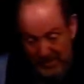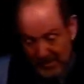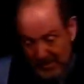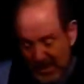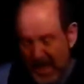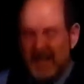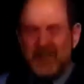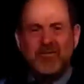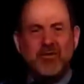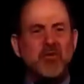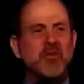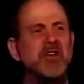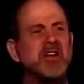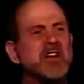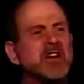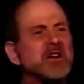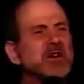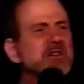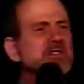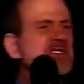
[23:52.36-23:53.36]
and through the
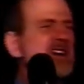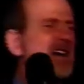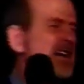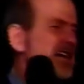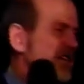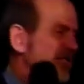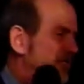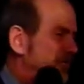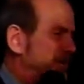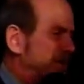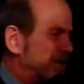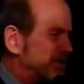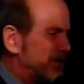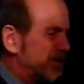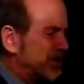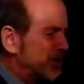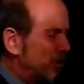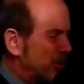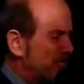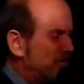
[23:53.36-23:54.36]
years, I have plundered
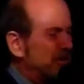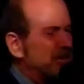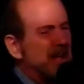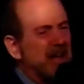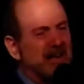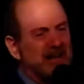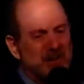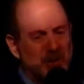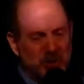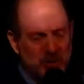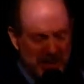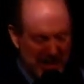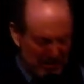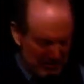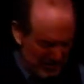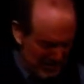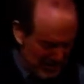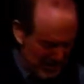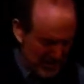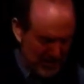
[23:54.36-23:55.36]
an awful lot of loot
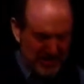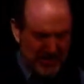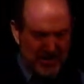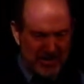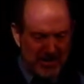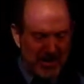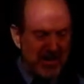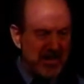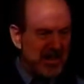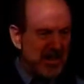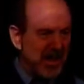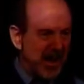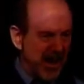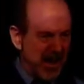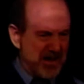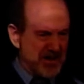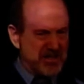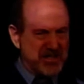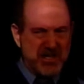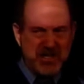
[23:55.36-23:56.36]
out there on the high
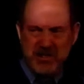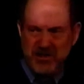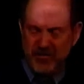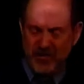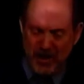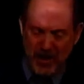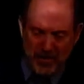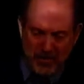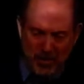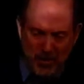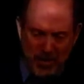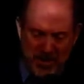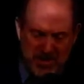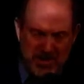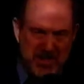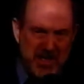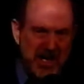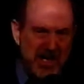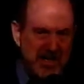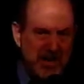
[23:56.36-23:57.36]
seas of the Upper West
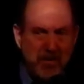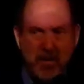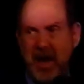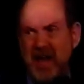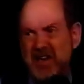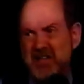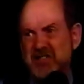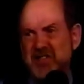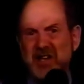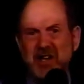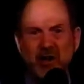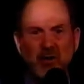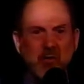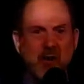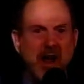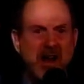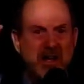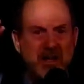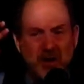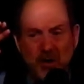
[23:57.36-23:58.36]
Side, a Panasonic
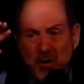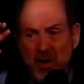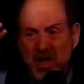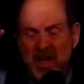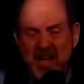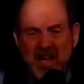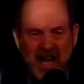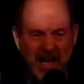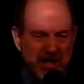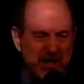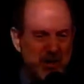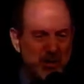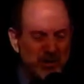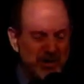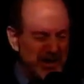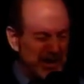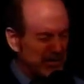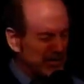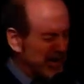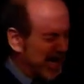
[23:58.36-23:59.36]
radio, a cute
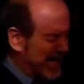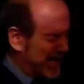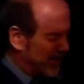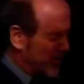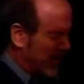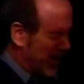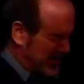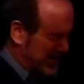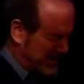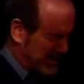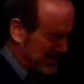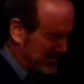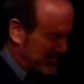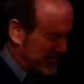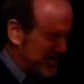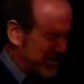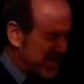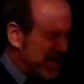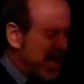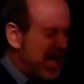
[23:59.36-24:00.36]
little black and white
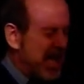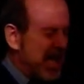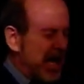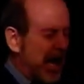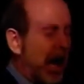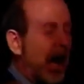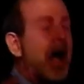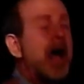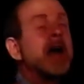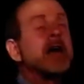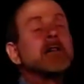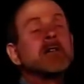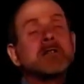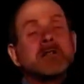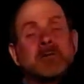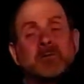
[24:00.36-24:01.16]
TV, a handsome